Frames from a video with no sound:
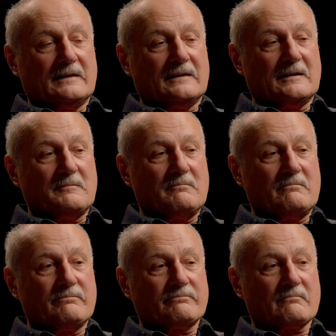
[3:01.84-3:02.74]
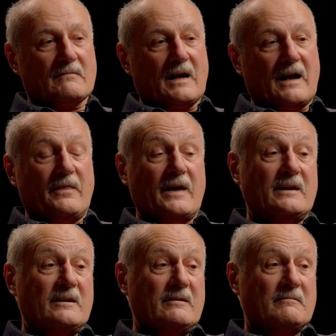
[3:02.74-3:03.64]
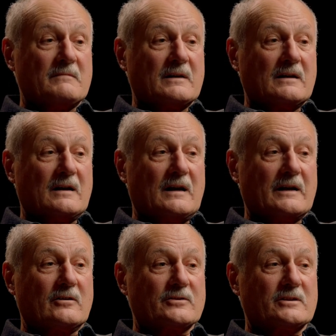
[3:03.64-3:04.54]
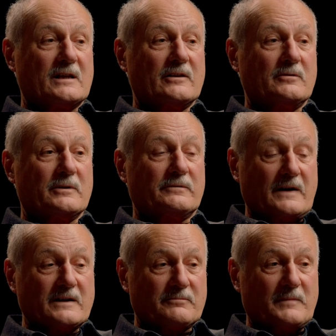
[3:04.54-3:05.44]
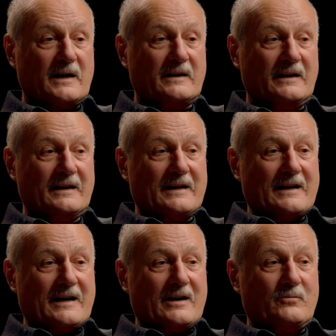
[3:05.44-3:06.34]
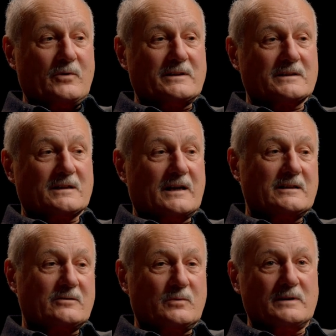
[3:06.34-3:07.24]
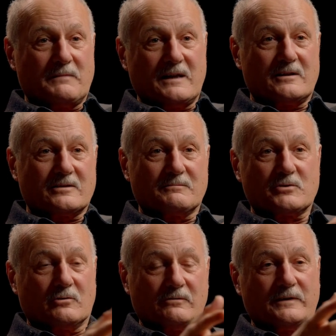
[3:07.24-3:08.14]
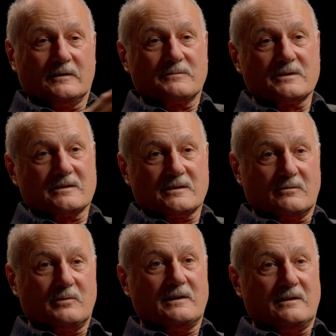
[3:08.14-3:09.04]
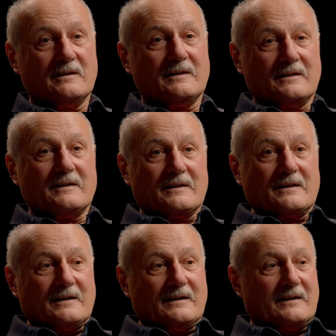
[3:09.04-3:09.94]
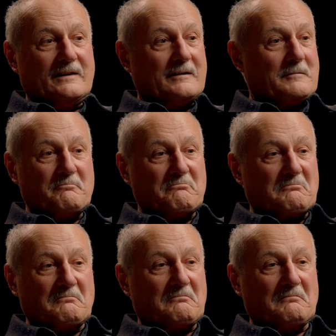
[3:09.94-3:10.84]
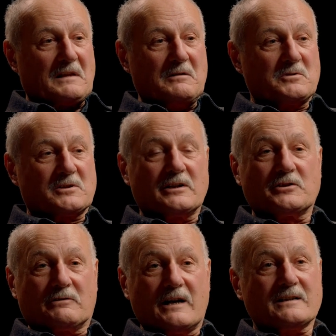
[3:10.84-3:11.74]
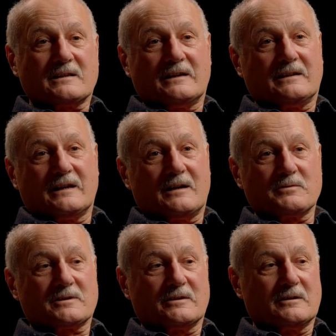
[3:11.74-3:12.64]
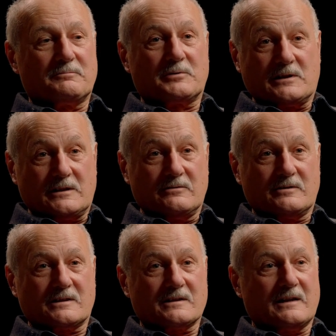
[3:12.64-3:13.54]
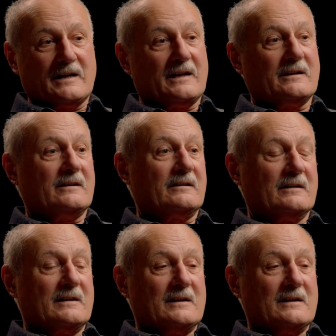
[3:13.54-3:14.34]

Um, and then I got together with a friend of mine and we decided we'd make some short films. And so we, uh, he was going to direct, and I was going to produce, and